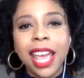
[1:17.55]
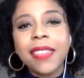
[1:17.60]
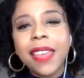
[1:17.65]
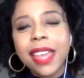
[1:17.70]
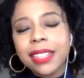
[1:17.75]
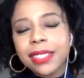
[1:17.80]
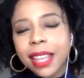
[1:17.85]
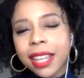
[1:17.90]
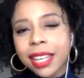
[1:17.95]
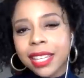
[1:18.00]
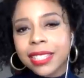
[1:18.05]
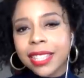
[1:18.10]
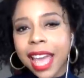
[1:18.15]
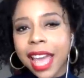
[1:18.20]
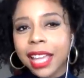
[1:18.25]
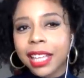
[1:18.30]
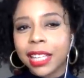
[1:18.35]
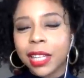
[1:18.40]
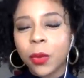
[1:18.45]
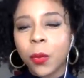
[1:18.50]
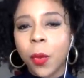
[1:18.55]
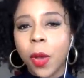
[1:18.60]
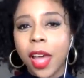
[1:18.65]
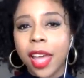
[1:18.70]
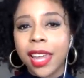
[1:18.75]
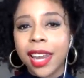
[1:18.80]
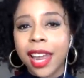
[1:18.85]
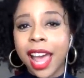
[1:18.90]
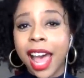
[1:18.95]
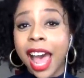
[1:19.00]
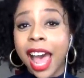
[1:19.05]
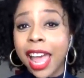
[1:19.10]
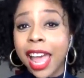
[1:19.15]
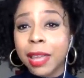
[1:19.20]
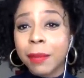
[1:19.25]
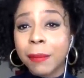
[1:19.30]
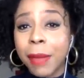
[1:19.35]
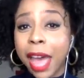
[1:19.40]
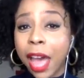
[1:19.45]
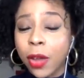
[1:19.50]
And that's not exactly what
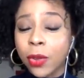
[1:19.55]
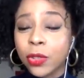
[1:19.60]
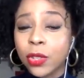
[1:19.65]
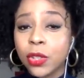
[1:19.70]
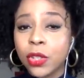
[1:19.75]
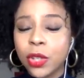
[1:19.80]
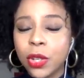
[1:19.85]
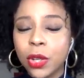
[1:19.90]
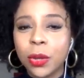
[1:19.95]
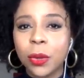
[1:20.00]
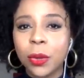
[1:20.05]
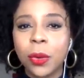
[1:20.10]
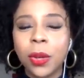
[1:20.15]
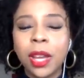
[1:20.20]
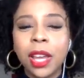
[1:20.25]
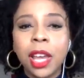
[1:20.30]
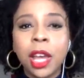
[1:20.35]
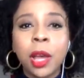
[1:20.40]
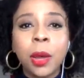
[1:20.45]
I'm out to do.